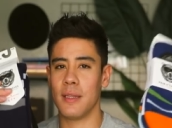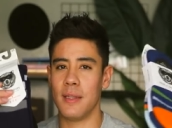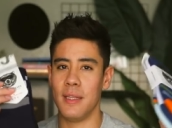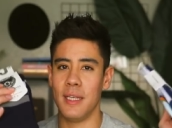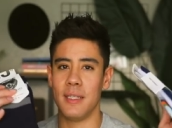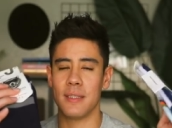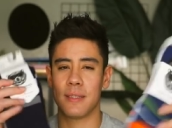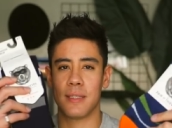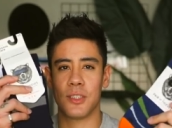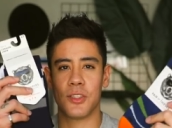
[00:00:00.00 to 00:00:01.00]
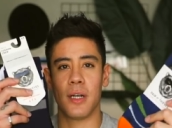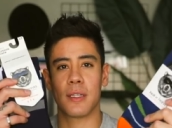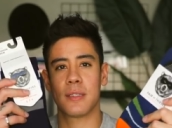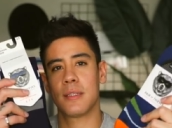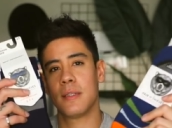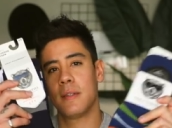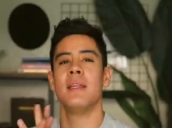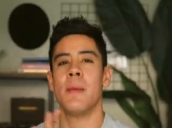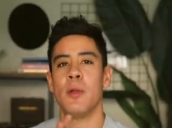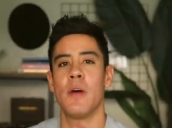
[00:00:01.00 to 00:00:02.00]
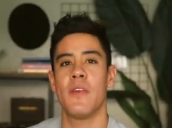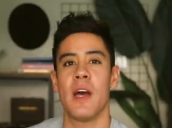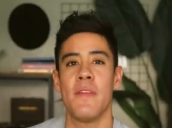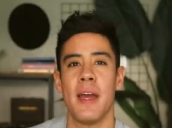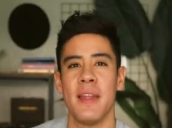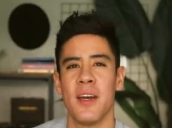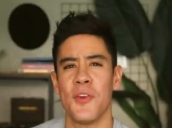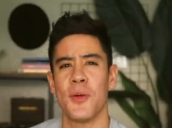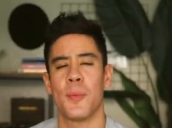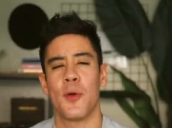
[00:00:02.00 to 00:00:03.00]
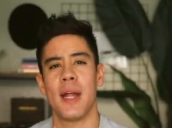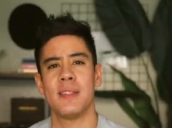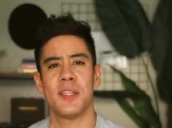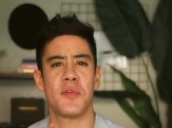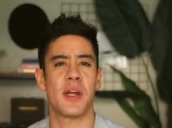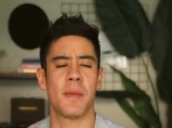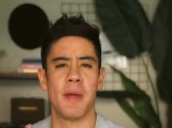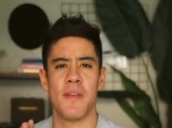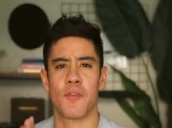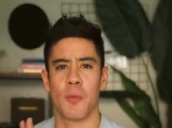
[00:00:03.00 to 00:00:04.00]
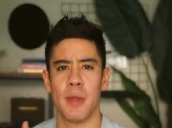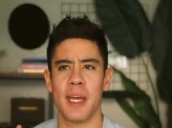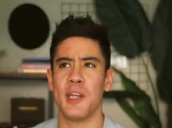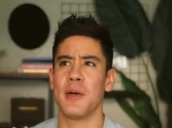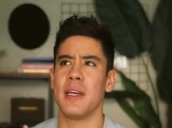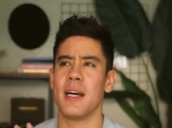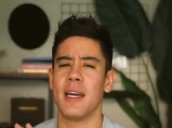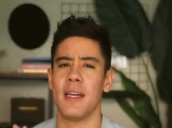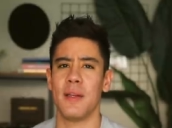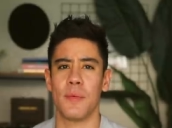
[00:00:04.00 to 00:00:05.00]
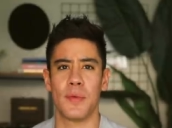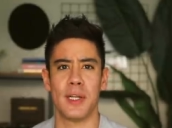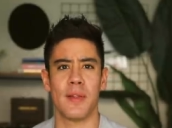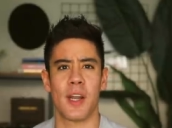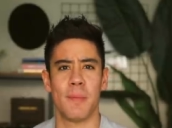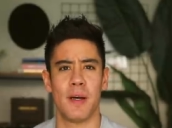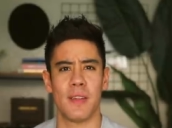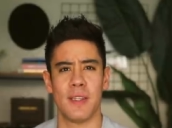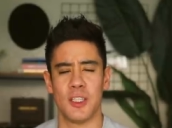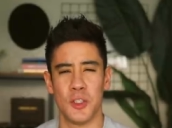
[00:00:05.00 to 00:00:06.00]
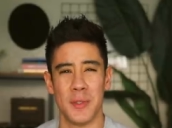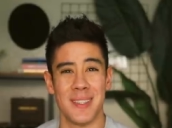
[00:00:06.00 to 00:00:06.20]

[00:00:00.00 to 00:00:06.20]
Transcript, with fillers: these socks. Let me know if you have any other brands that you recommend for me. I know I read a lot about the To